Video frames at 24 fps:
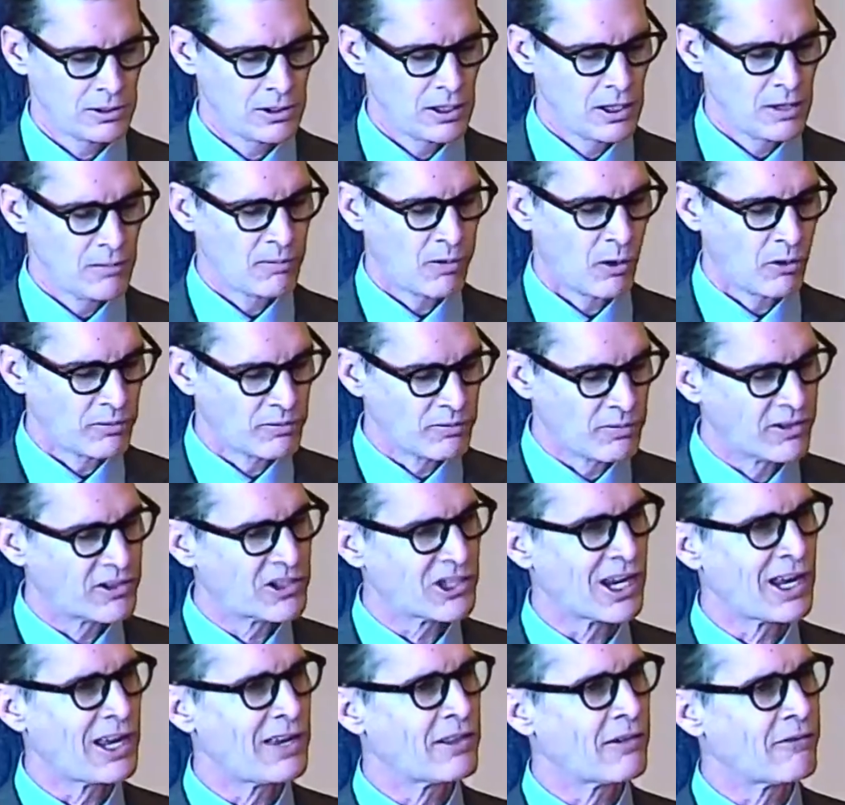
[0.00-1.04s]
but
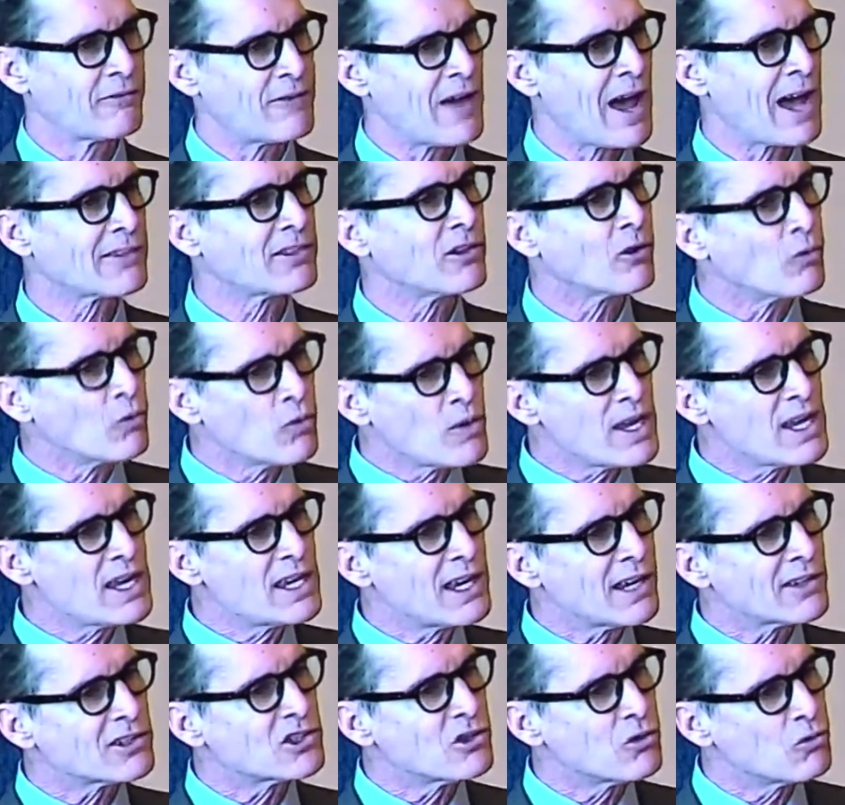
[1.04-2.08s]
the fact that we
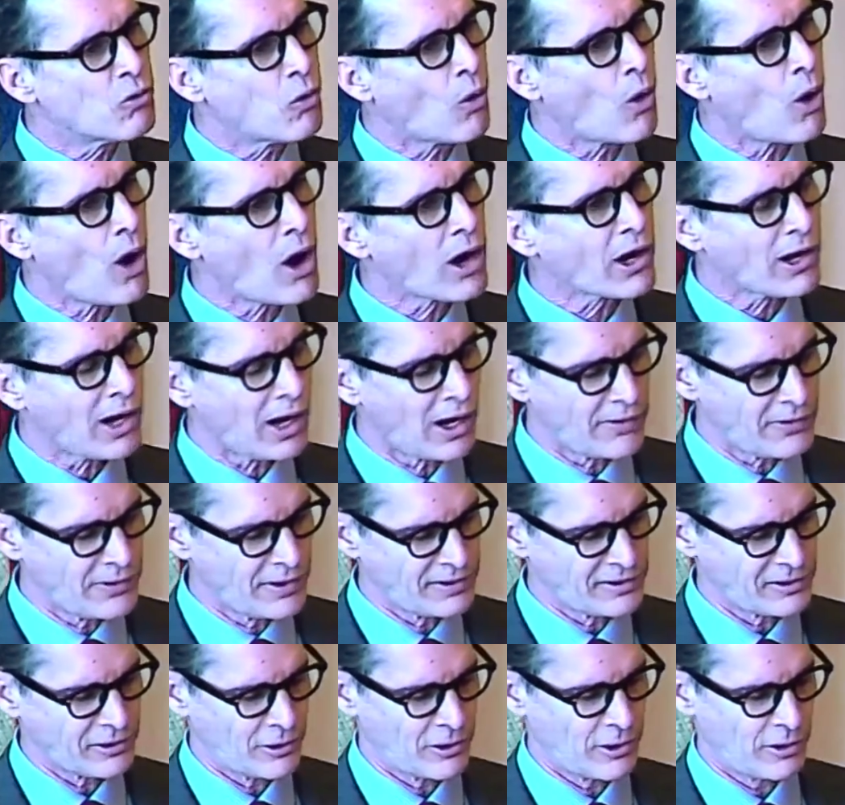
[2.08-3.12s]
get to walk on
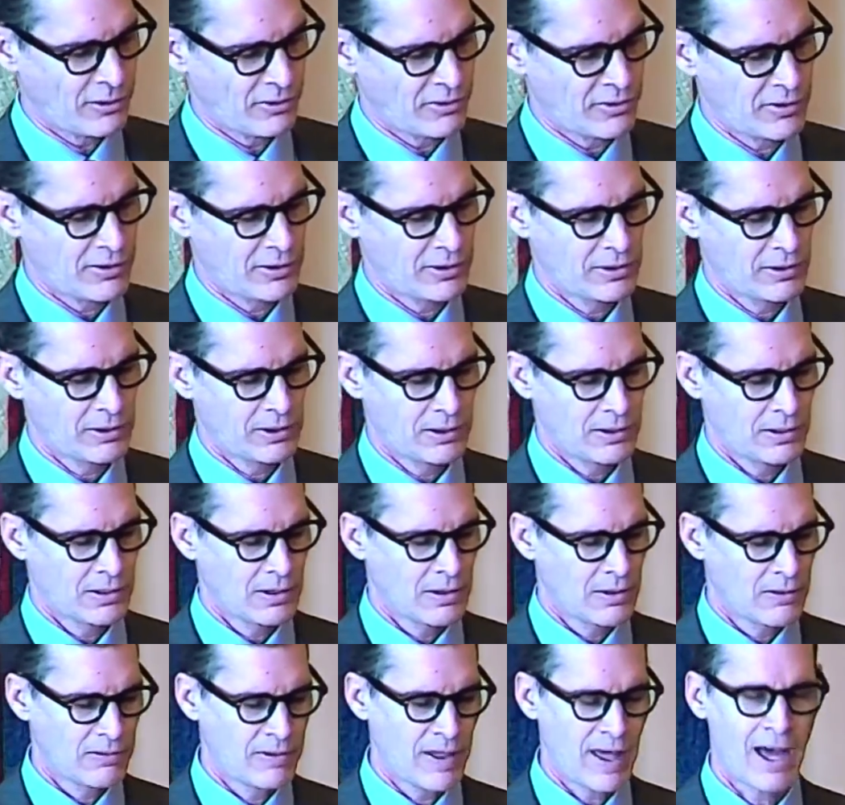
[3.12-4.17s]
this earth,
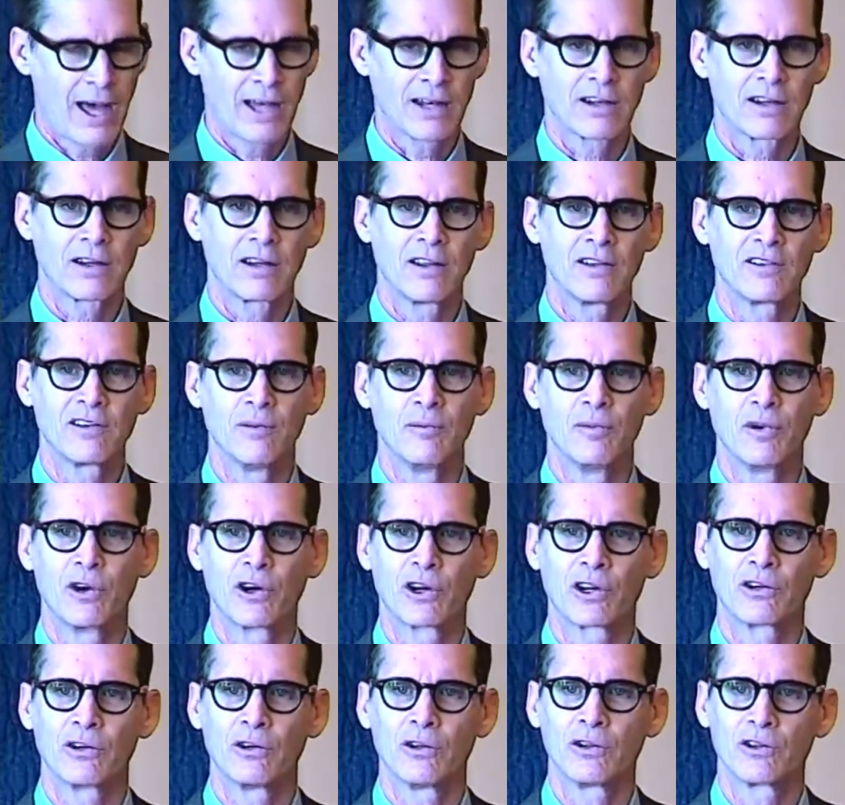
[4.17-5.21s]
that is a
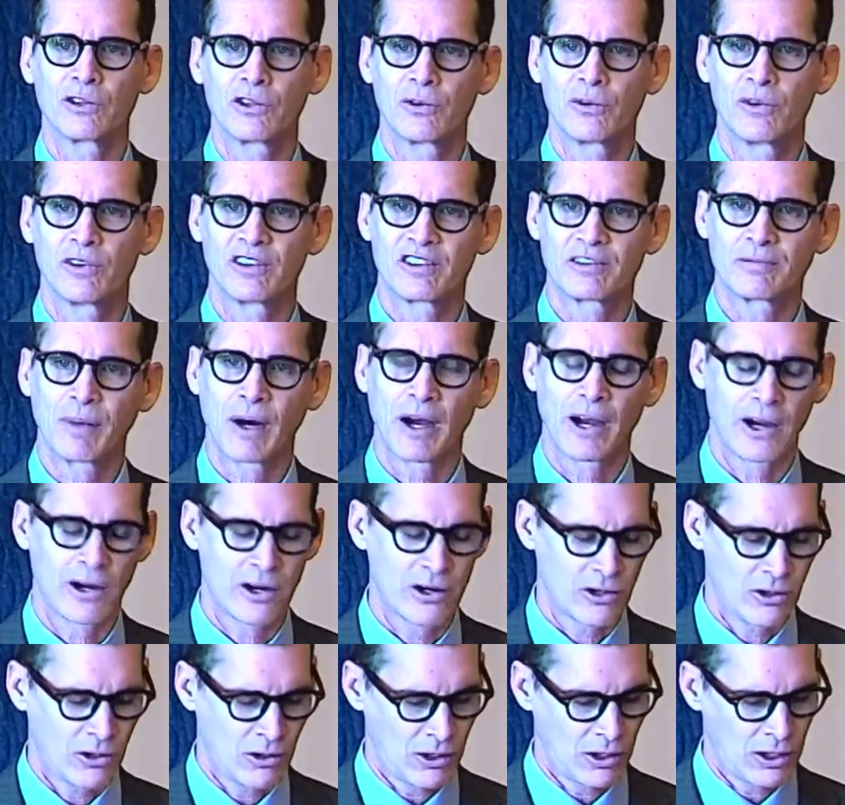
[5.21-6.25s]
miracle to inspire
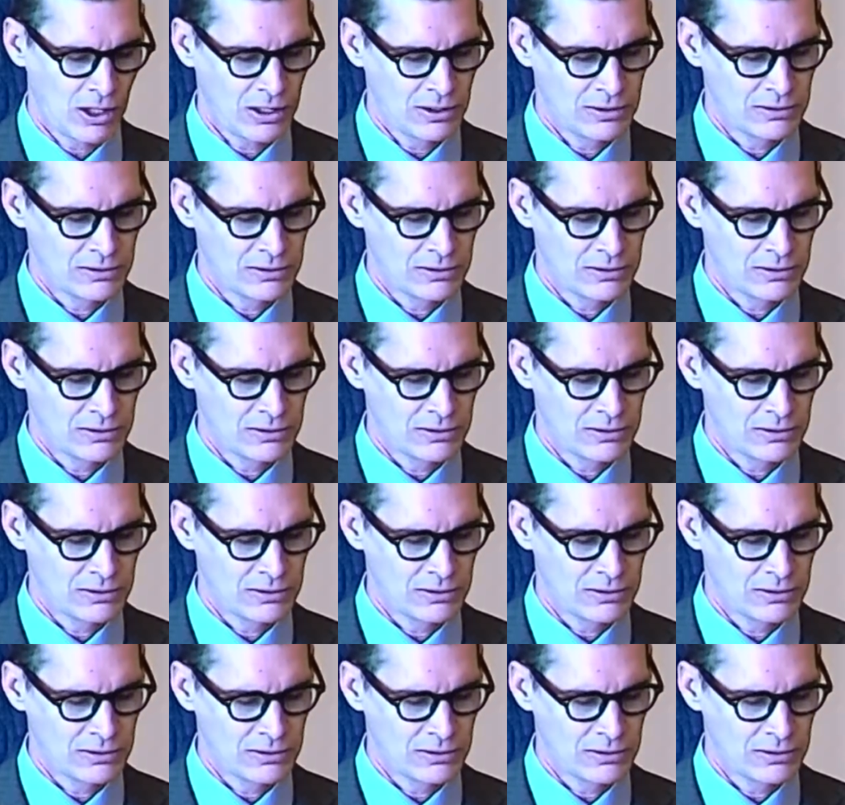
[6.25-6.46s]
awe.